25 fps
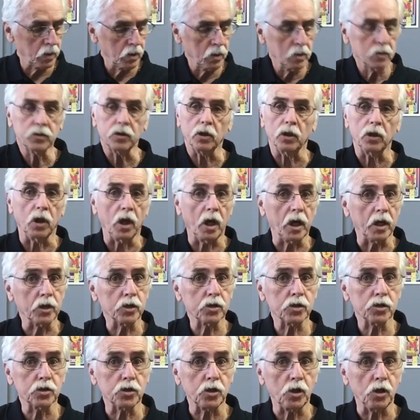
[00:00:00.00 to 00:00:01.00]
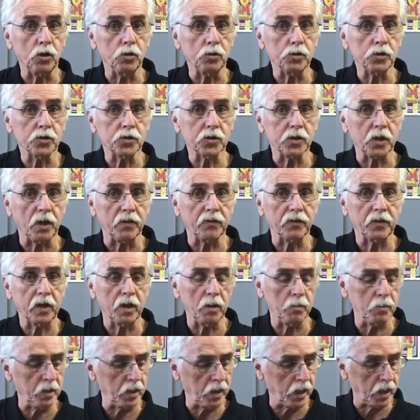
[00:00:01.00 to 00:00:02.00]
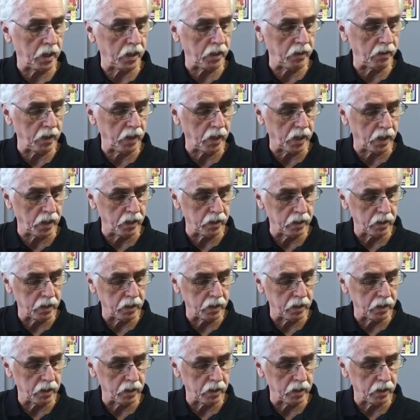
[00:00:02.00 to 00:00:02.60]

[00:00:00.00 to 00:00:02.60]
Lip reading: a lot of stone stuff coming out of that.